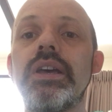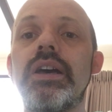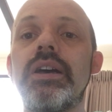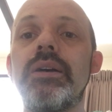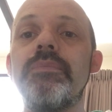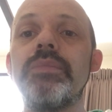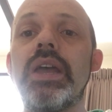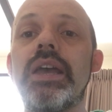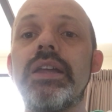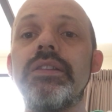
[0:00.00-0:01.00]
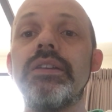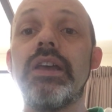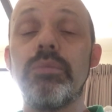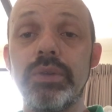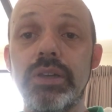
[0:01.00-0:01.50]
um, and
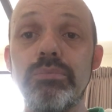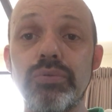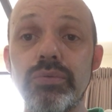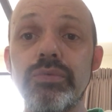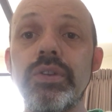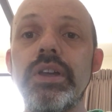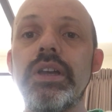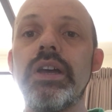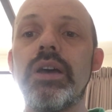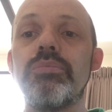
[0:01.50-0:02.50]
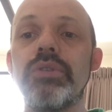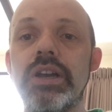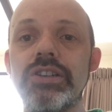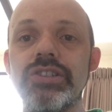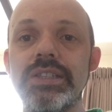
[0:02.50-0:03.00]
helping improve uh,
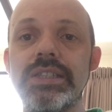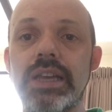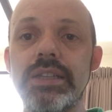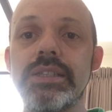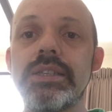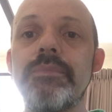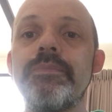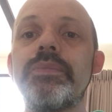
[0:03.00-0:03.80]
production sites.